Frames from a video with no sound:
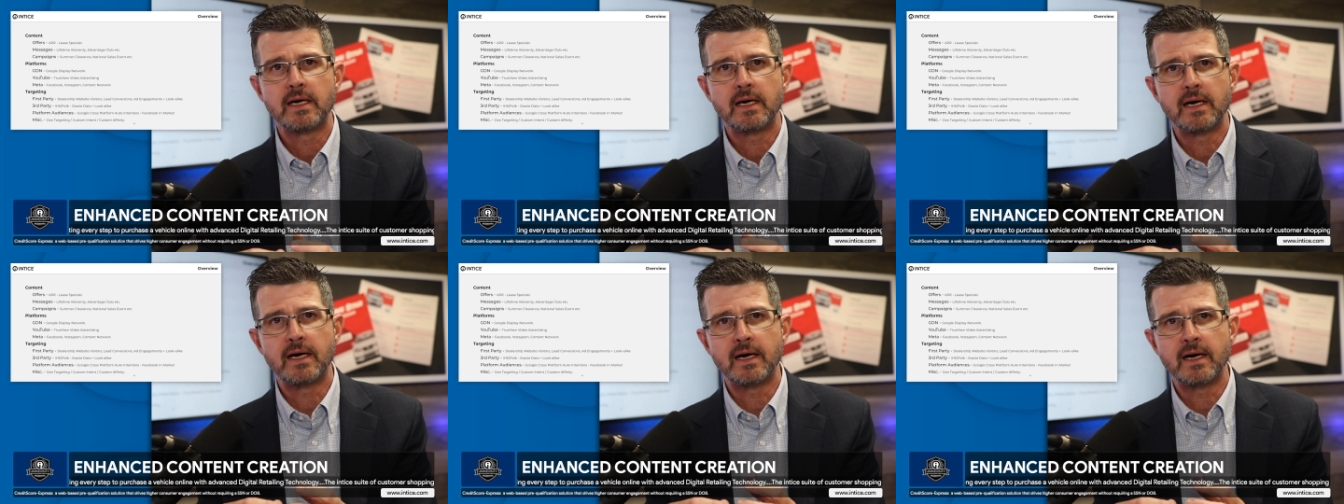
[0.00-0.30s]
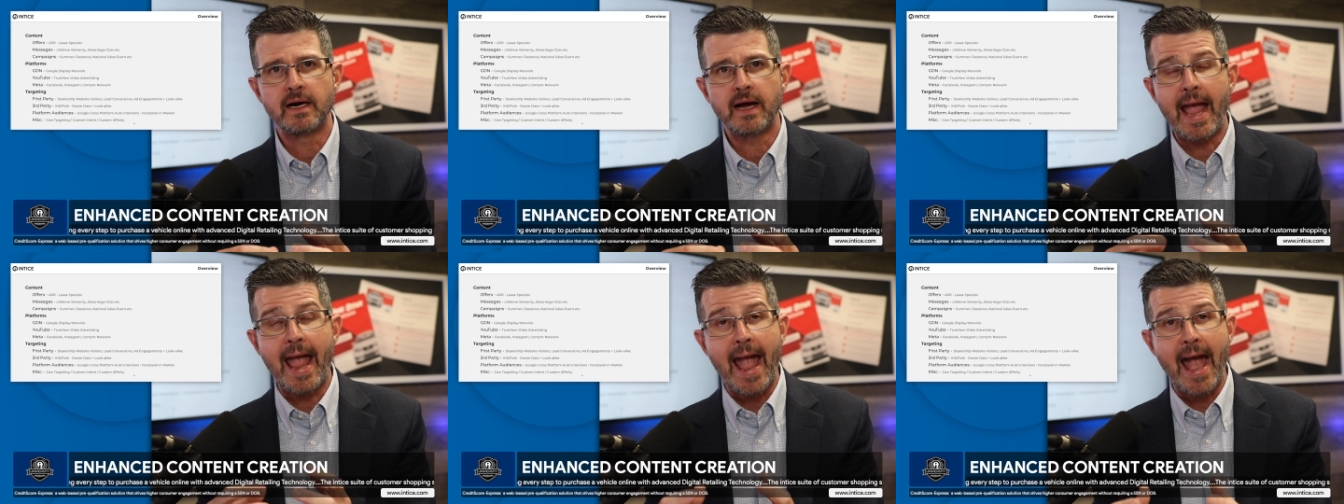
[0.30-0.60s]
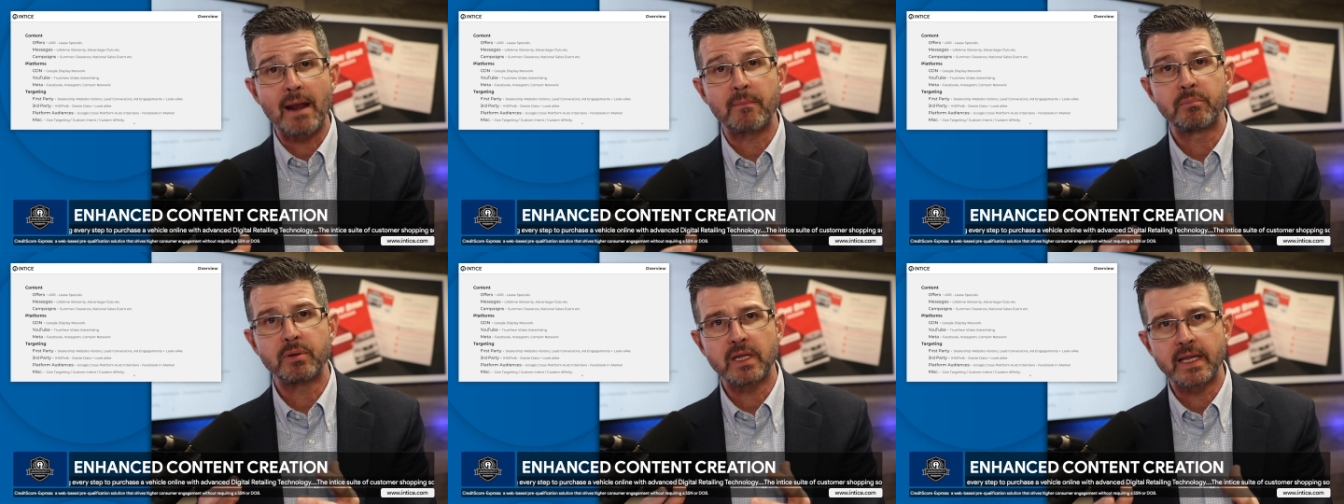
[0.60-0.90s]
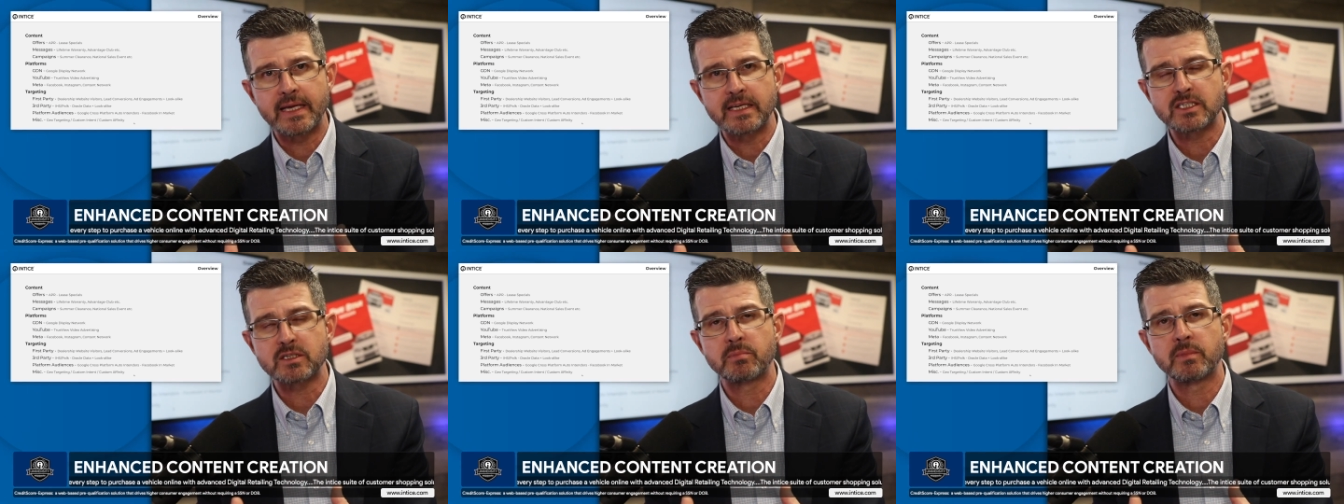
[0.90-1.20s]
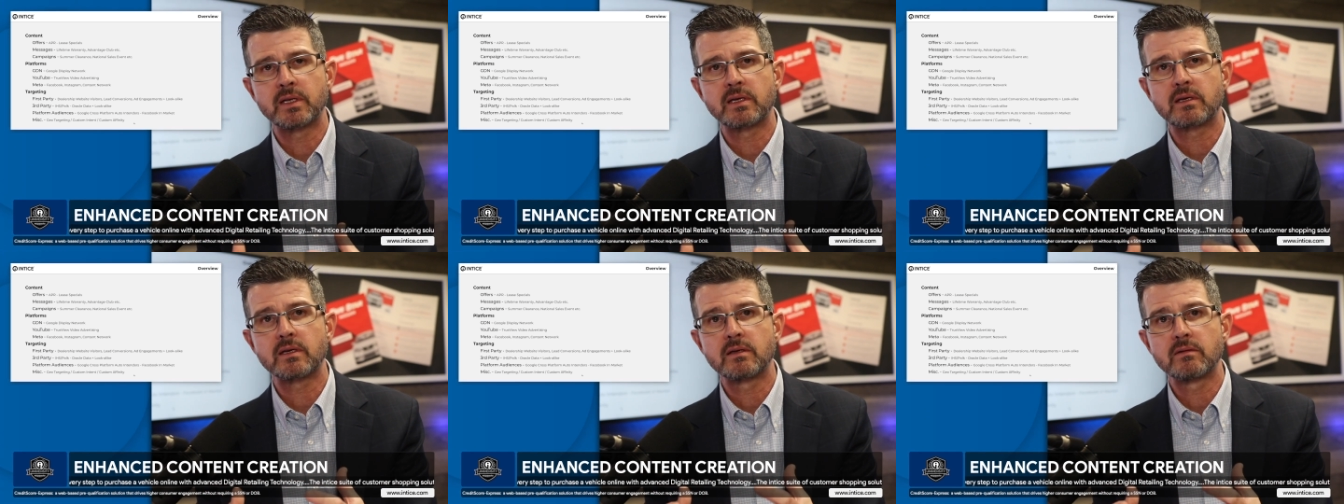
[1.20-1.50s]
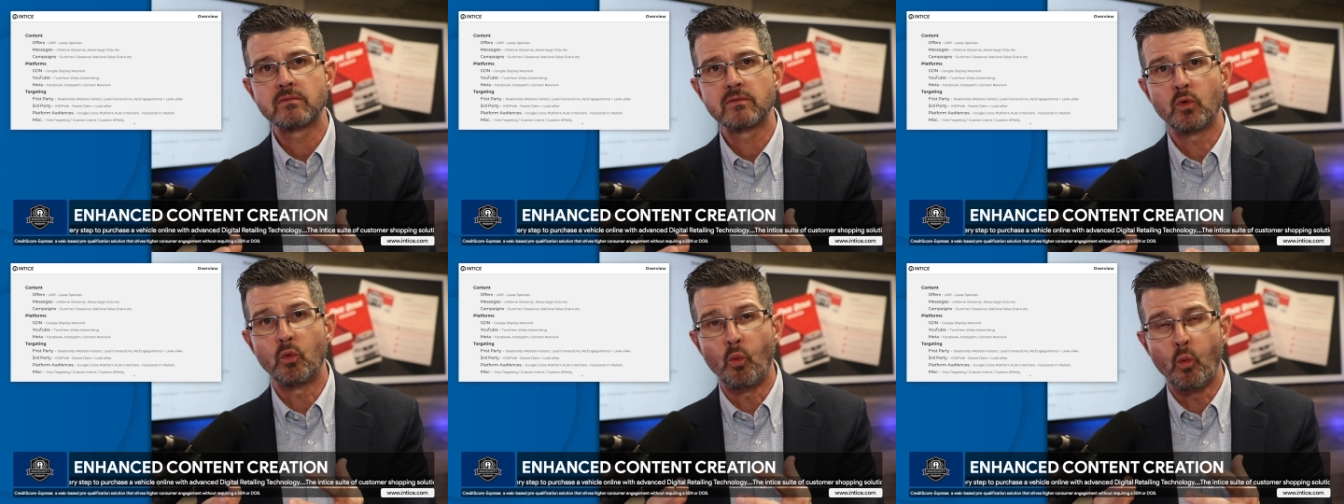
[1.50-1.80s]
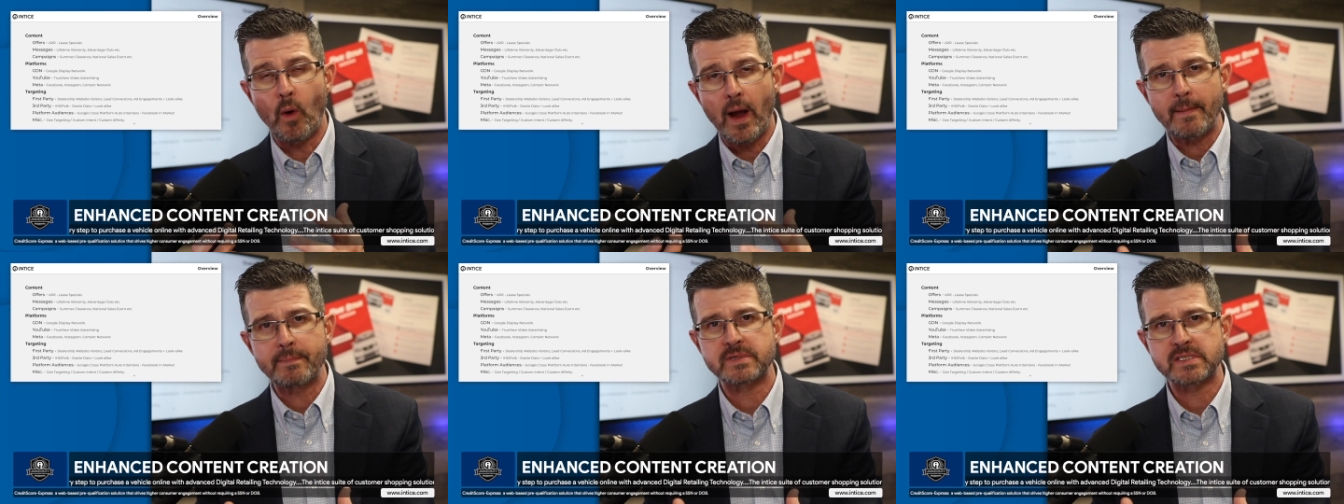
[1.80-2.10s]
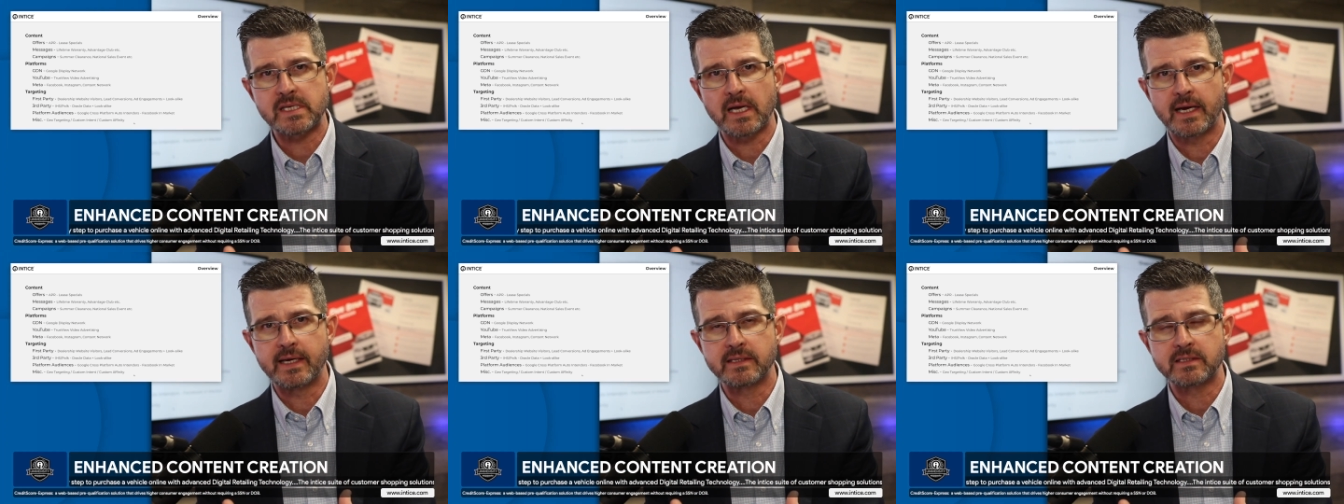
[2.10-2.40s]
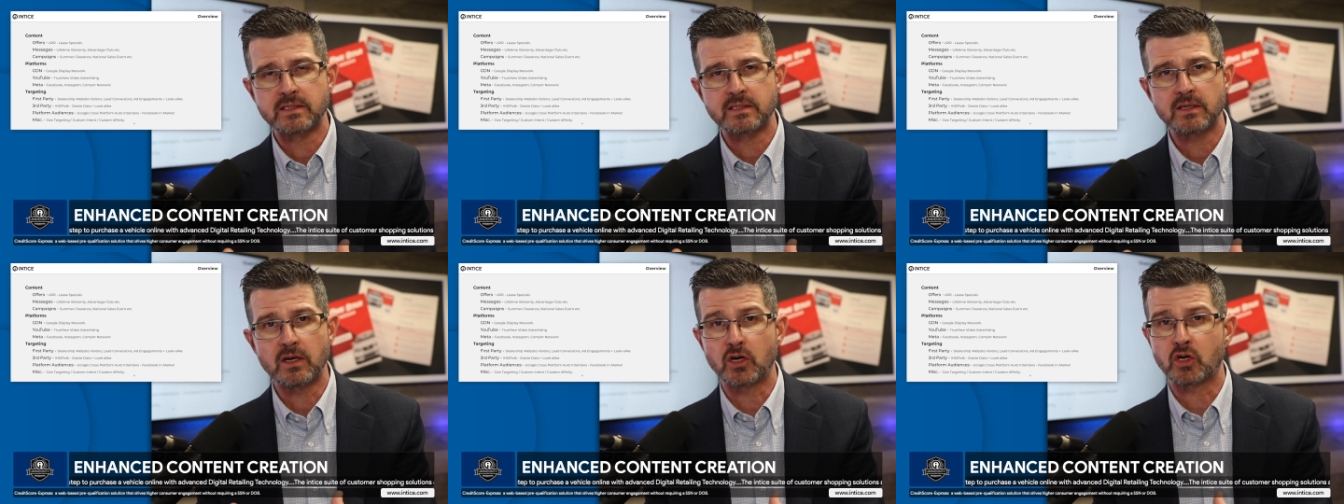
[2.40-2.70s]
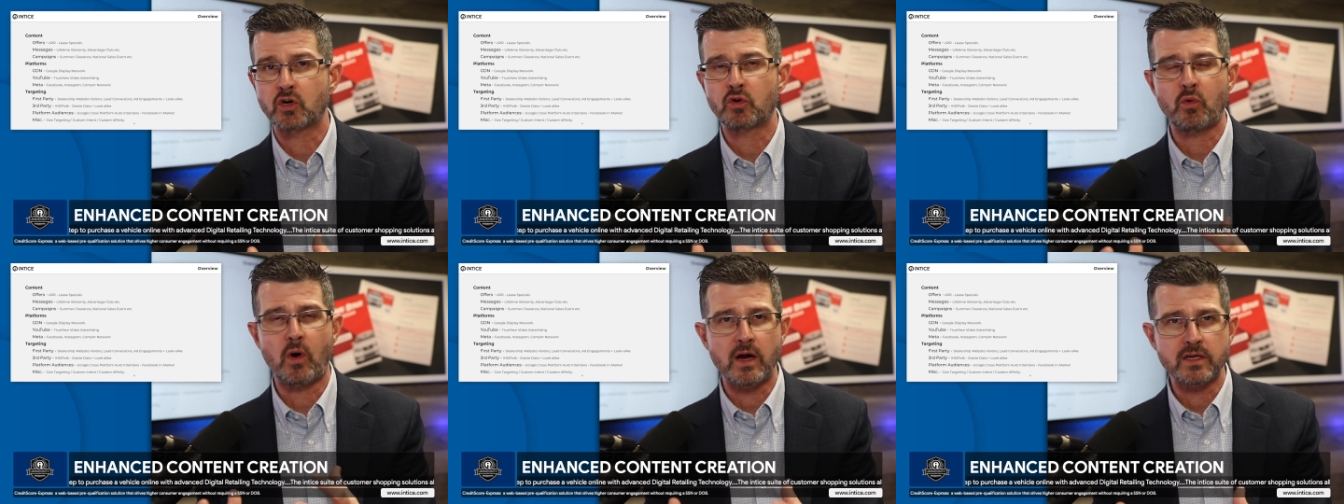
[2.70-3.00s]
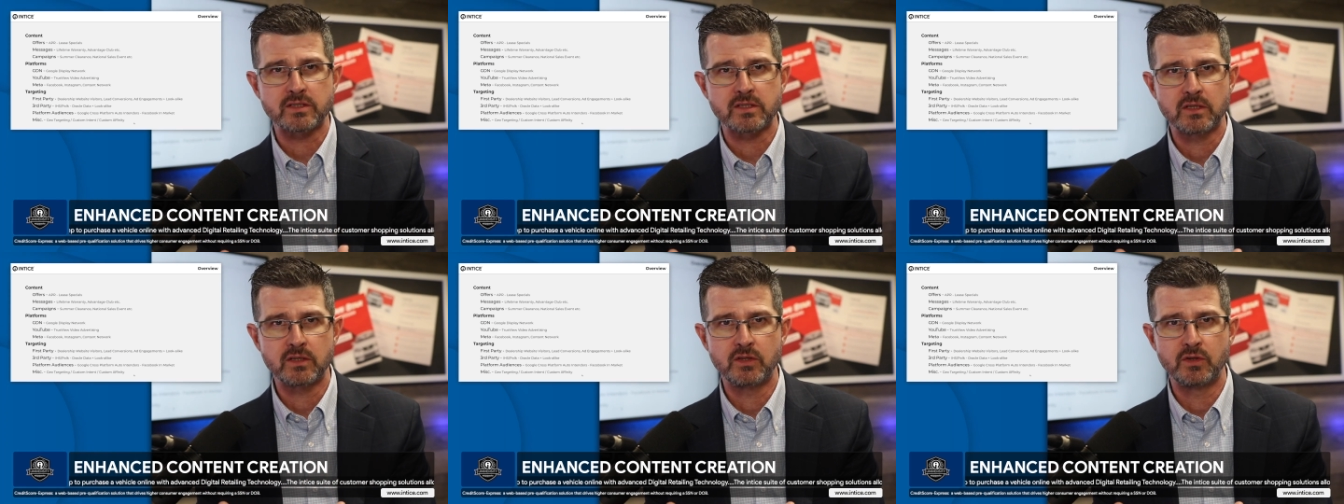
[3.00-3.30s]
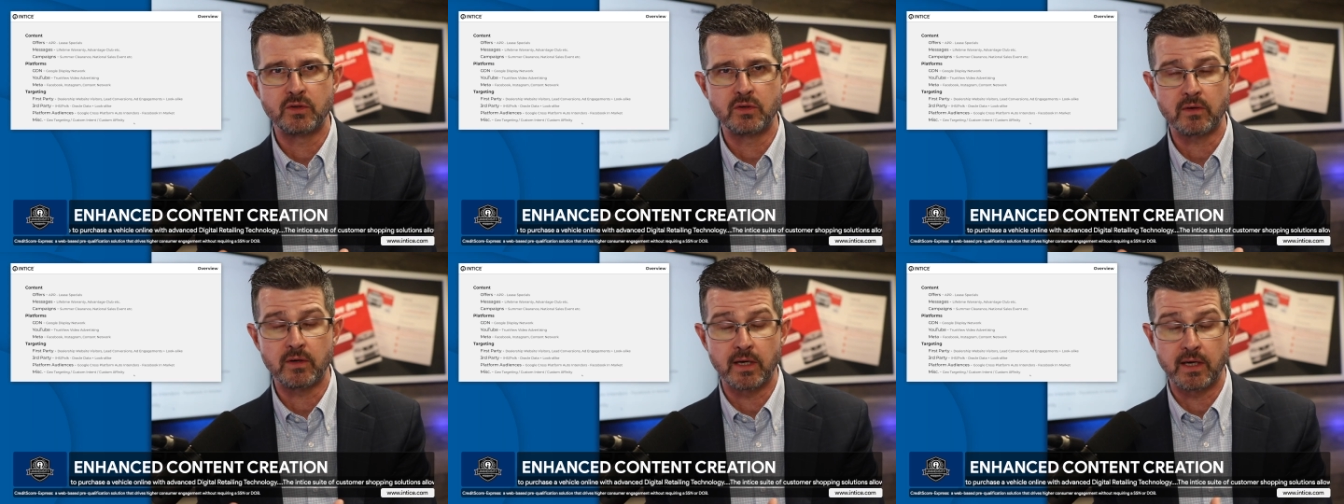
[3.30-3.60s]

ad placement websites across the